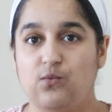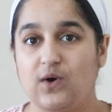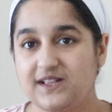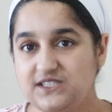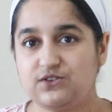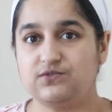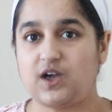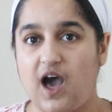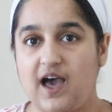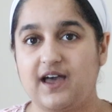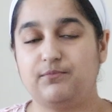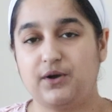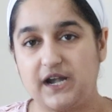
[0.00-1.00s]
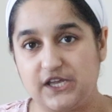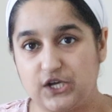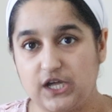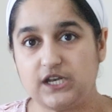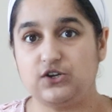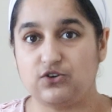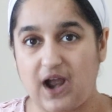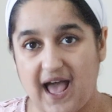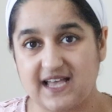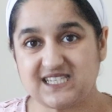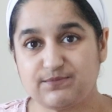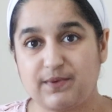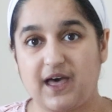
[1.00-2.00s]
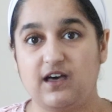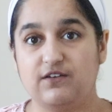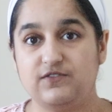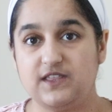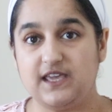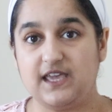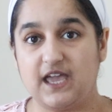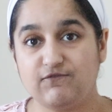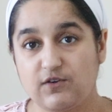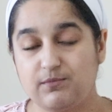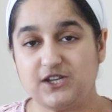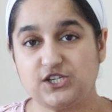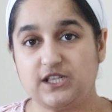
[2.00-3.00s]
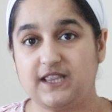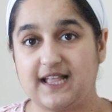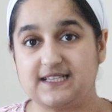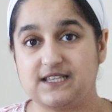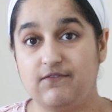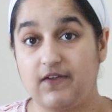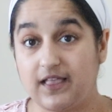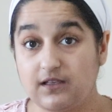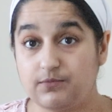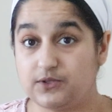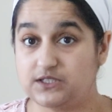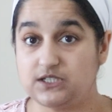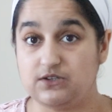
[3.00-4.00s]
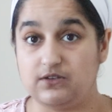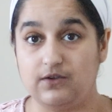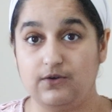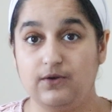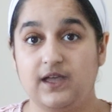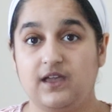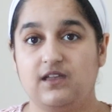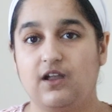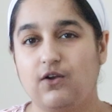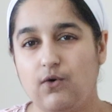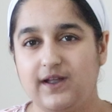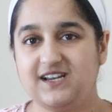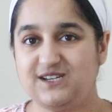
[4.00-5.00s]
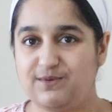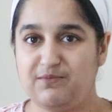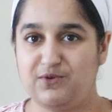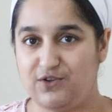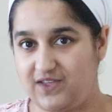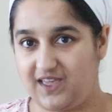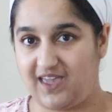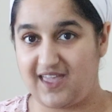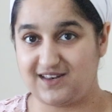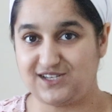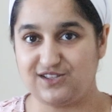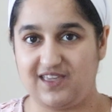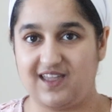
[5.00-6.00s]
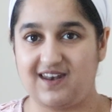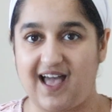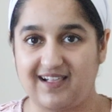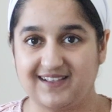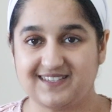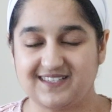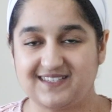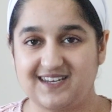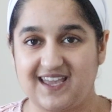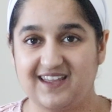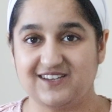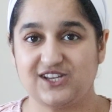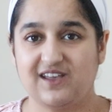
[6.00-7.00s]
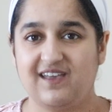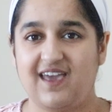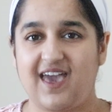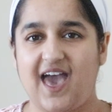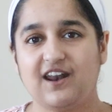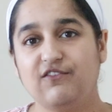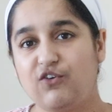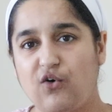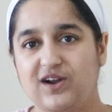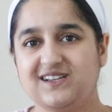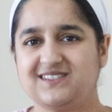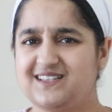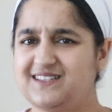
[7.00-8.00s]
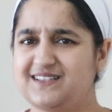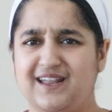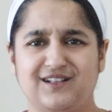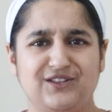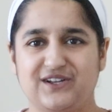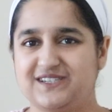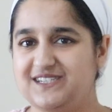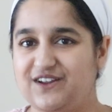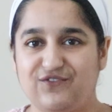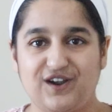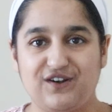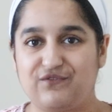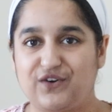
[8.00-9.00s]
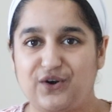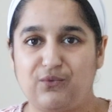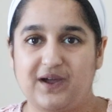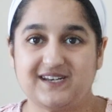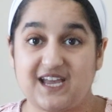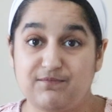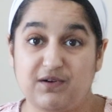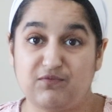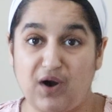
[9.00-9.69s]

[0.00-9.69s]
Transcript: Once you've got a pretty good grasp of the information that's available to you, you're going to be moving into the analysis stage. And of course, this is going to look different for what type of